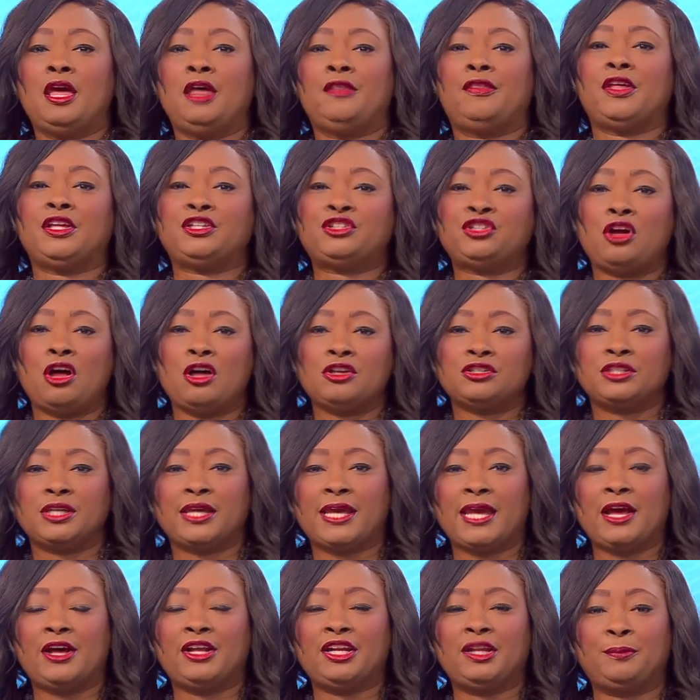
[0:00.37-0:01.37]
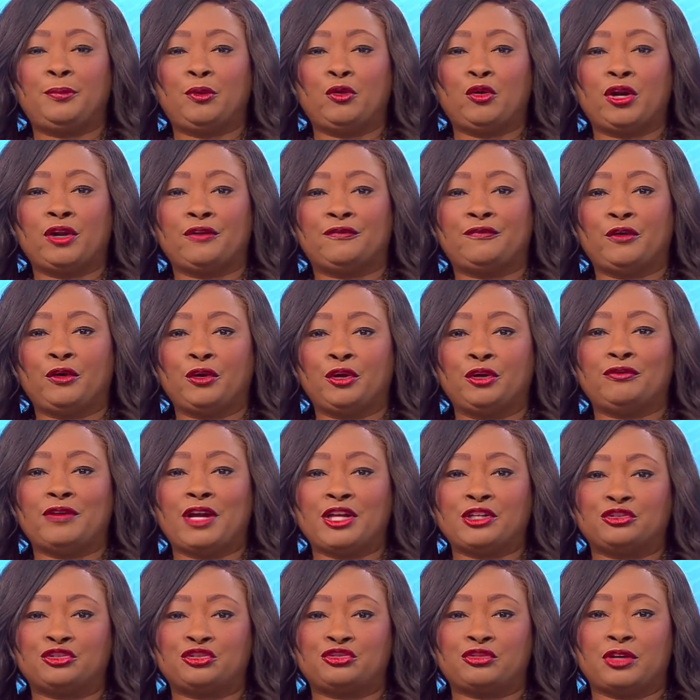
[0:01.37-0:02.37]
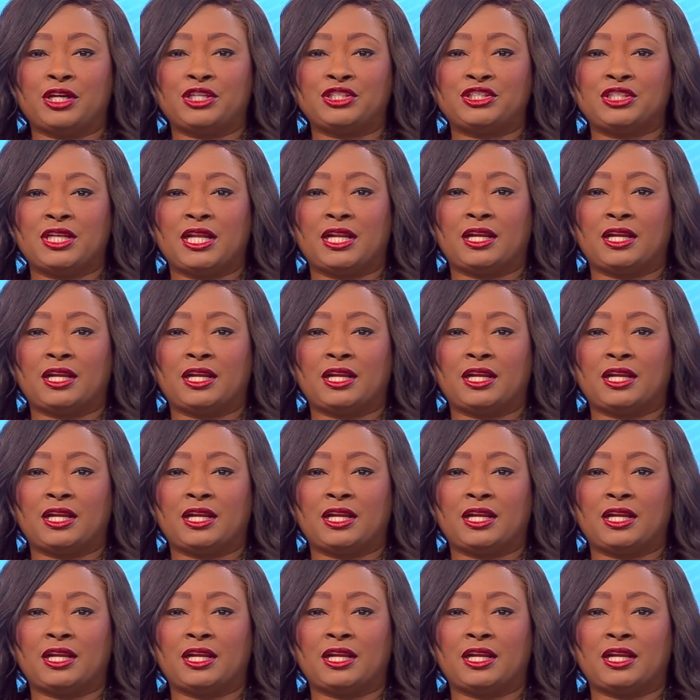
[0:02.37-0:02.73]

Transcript: The Charleston County Board of Voter Registration